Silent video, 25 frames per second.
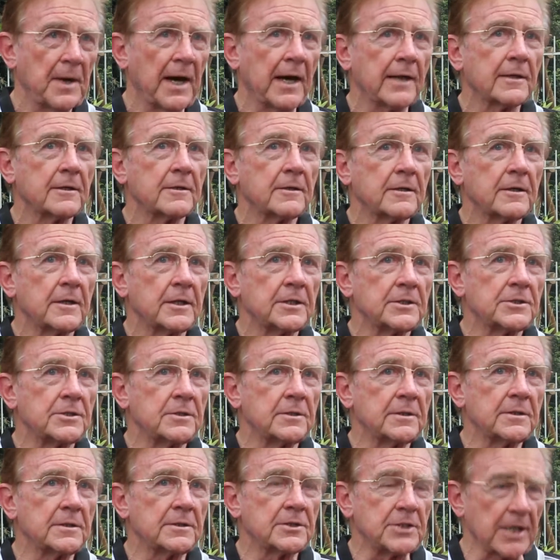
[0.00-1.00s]
But
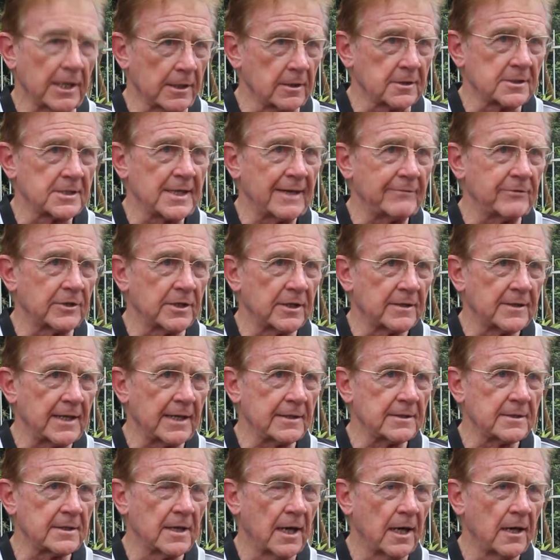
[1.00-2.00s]
Channel 7
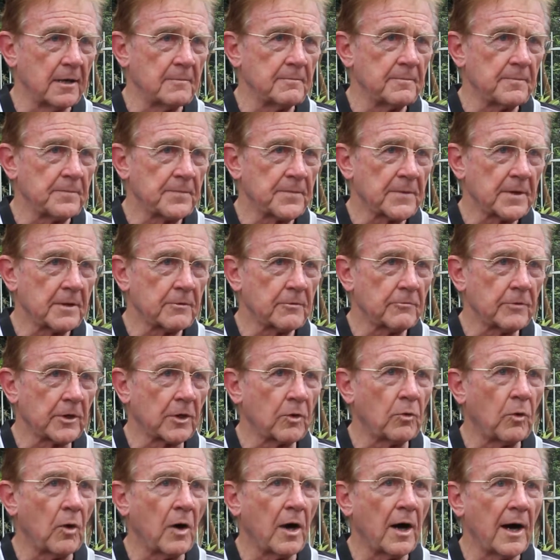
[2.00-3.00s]
at that time
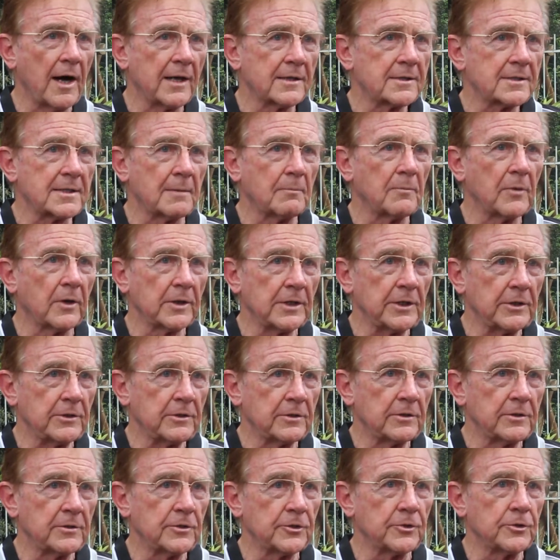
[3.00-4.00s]
required
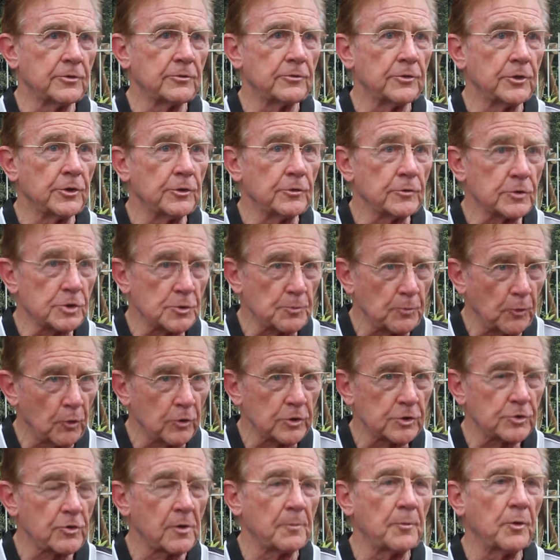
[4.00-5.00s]
somebody to do
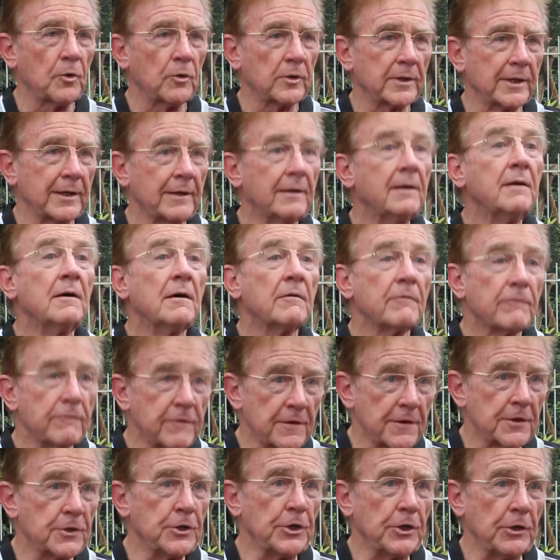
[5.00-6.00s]
sports reporting
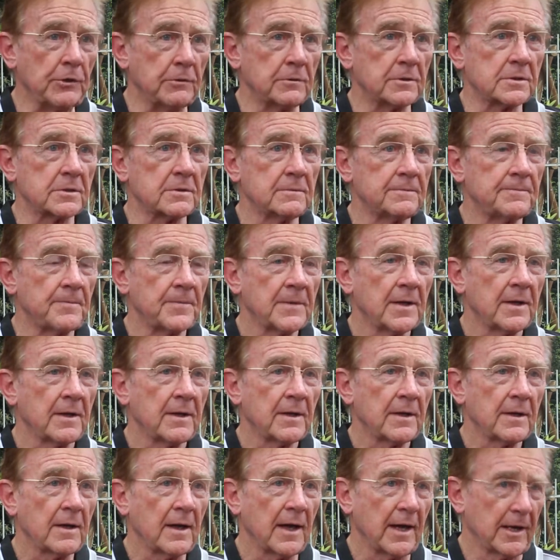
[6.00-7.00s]
for the news.
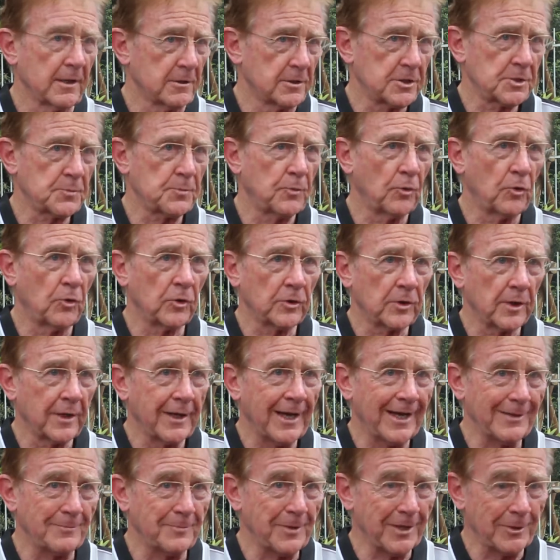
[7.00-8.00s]
And sport
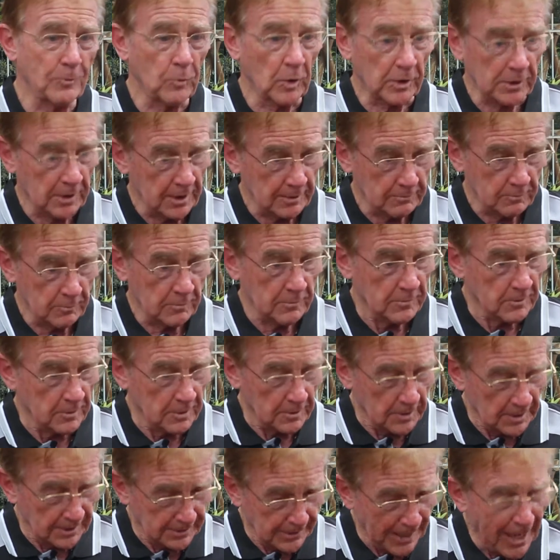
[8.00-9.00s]
had been what I,
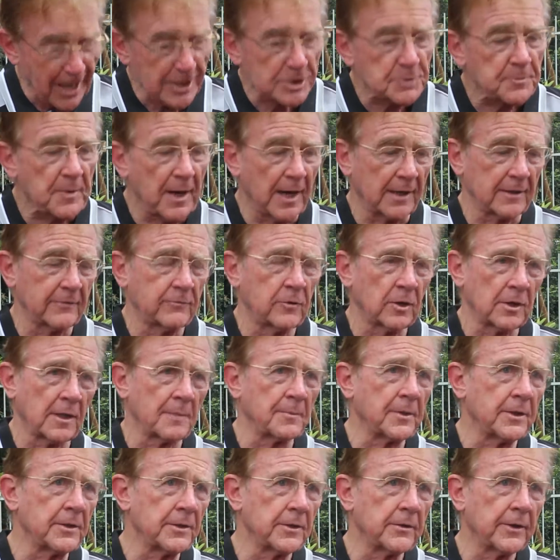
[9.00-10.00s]
a large part of
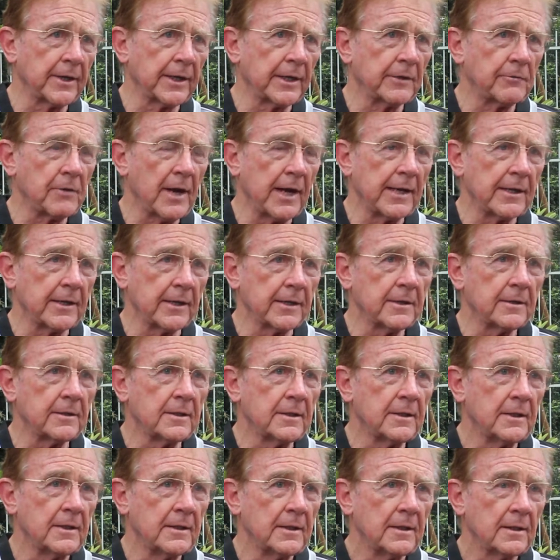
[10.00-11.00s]
what I'd been doing in
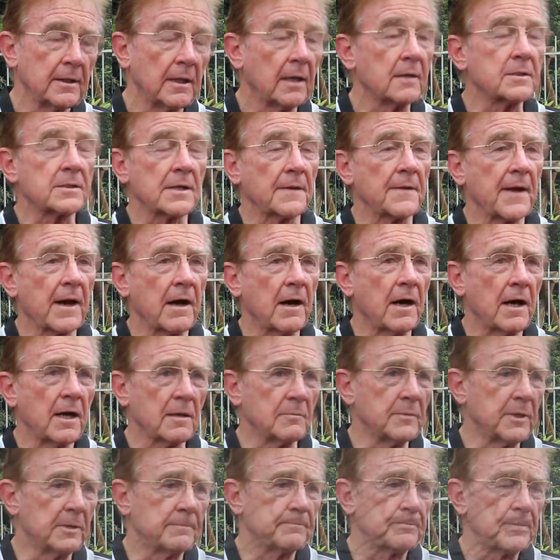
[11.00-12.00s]
radio. And so they
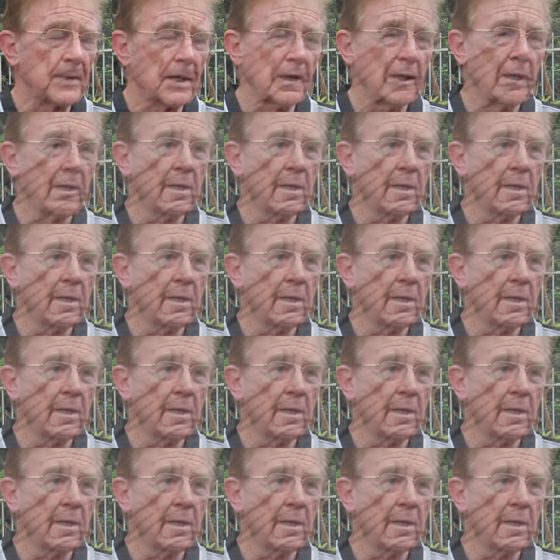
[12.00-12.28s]
hired me.